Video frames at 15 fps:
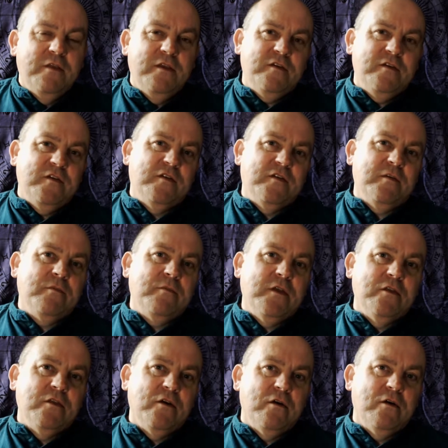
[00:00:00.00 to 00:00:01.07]
And this is
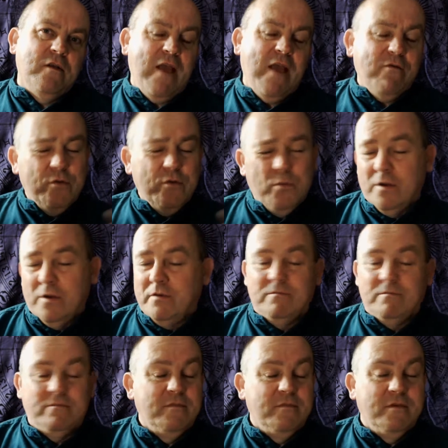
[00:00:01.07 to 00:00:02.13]
something that
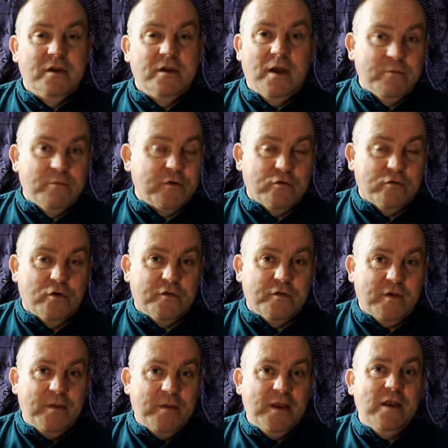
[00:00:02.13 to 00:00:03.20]
everyone comes
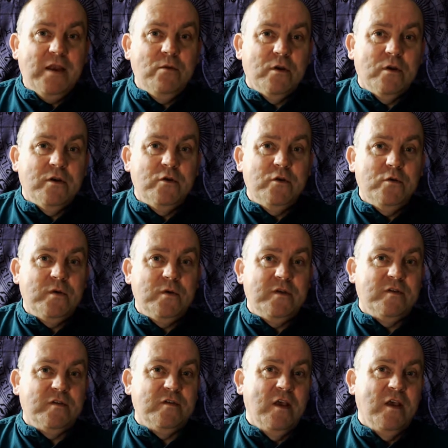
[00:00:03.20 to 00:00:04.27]
across. I mean, anyone who
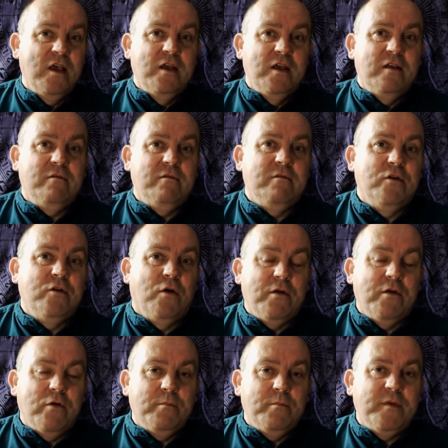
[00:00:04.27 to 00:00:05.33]
is got
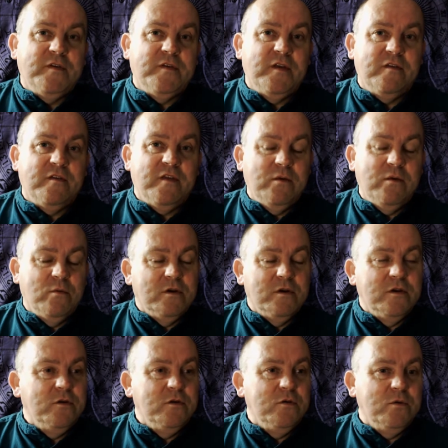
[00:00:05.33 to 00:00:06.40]
their own business,
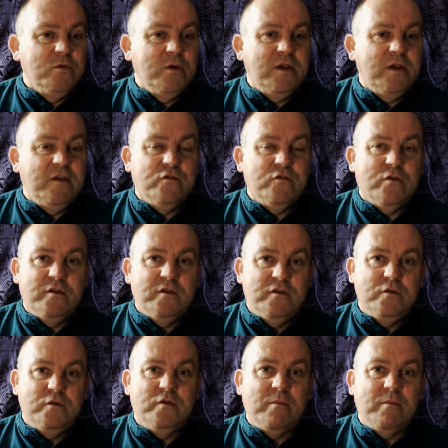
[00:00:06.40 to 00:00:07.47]
anyone who is trying to
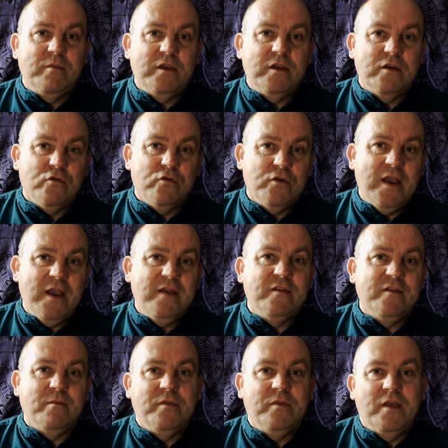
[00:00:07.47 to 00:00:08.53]
do something and create
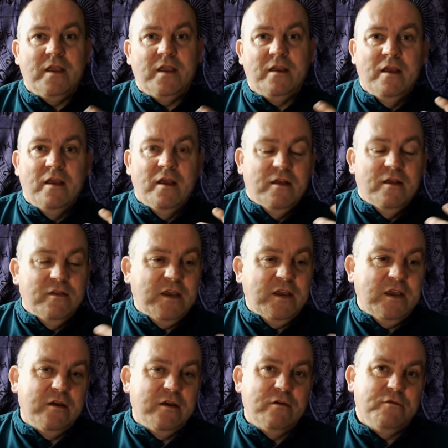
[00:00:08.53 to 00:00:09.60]
something,
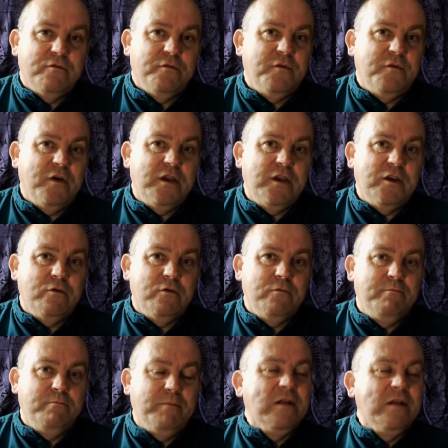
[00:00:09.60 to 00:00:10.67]
thinking of
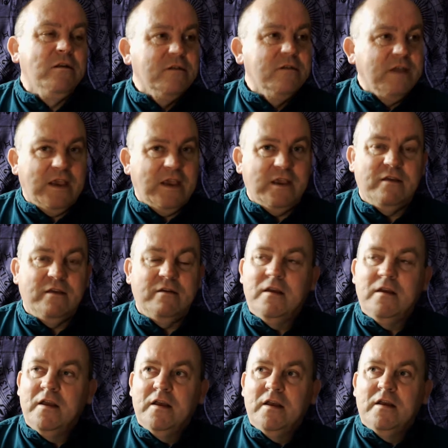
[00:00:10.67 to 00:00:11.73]
building,
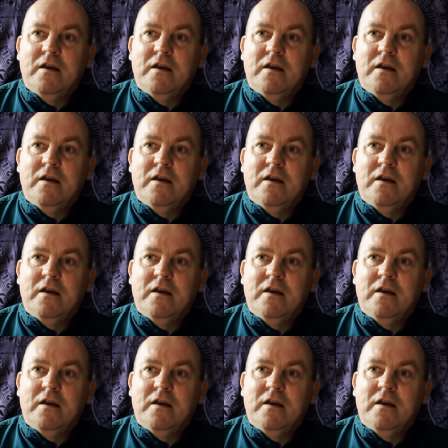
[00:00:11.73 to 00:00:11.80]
